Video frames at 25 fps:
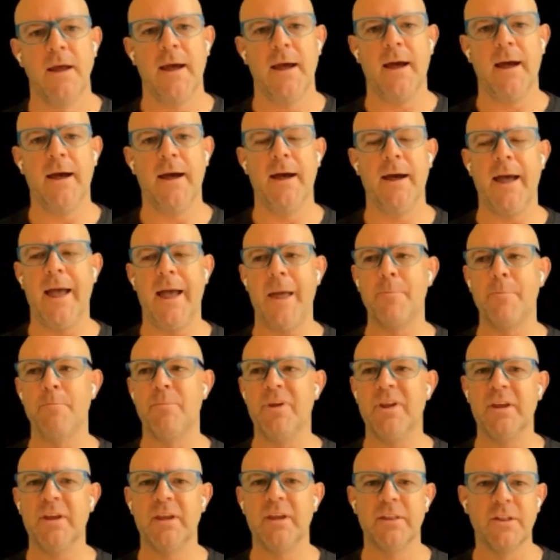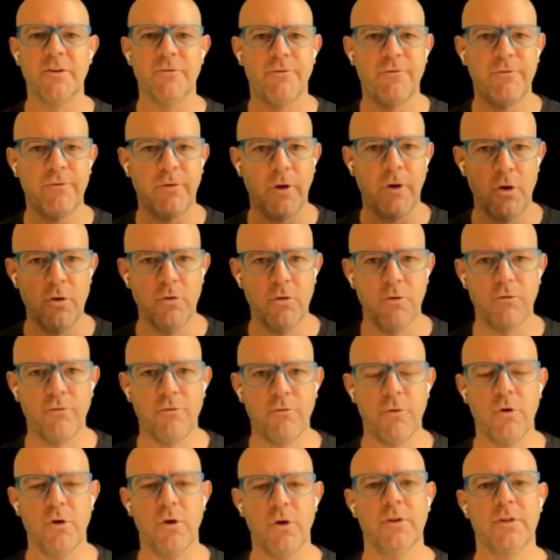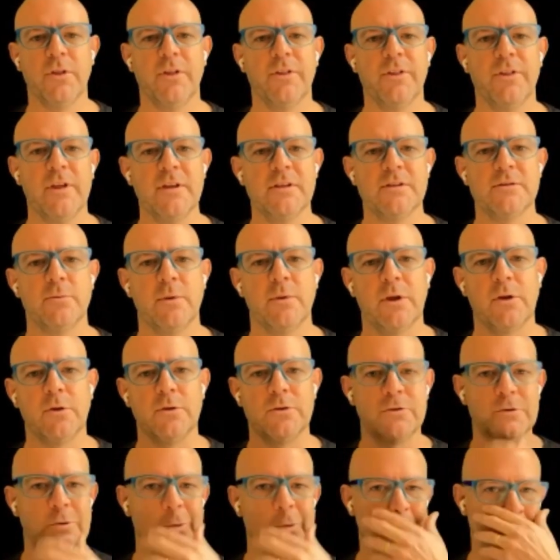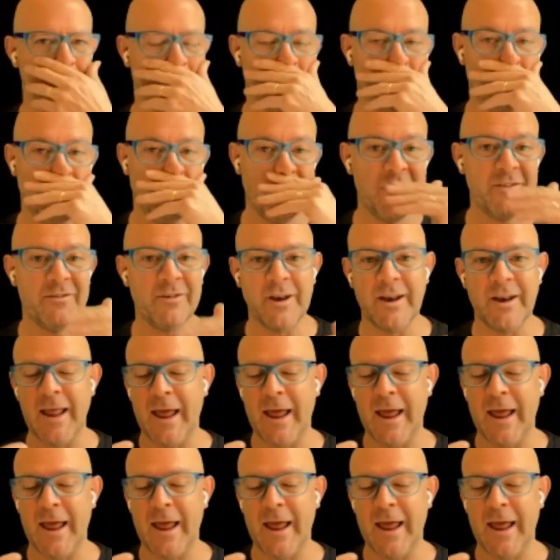and being in the flow of work, the things that we could do, or not even,